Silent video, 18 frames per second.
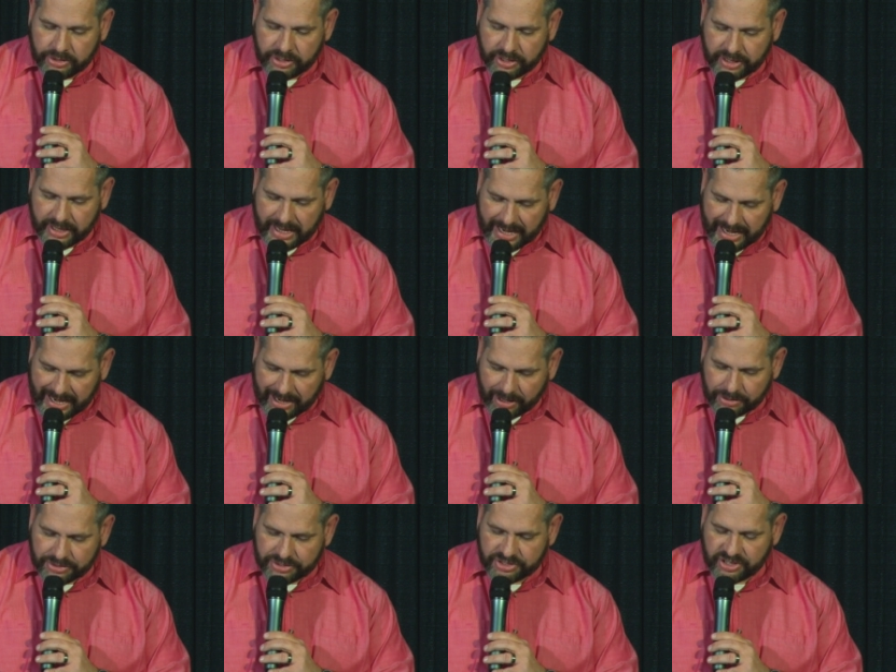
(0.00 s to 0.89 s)
to the
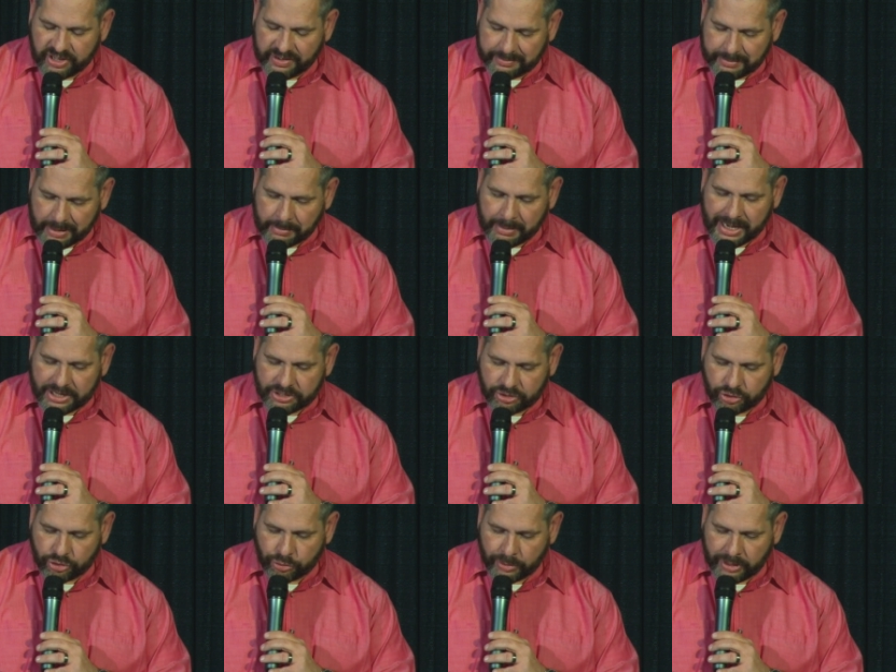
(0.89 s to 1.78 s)
house of my
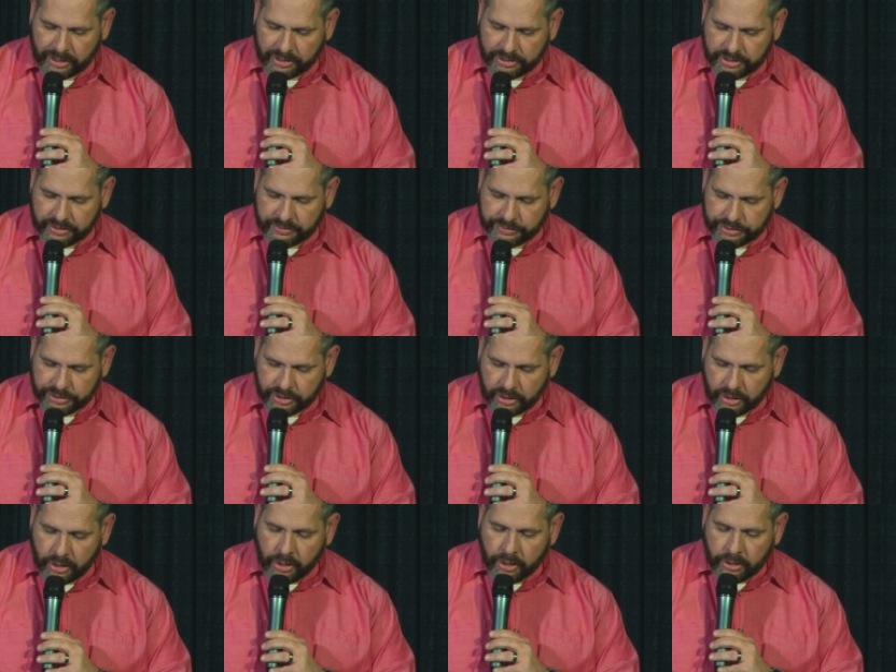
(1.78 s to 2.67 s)
master's relatives.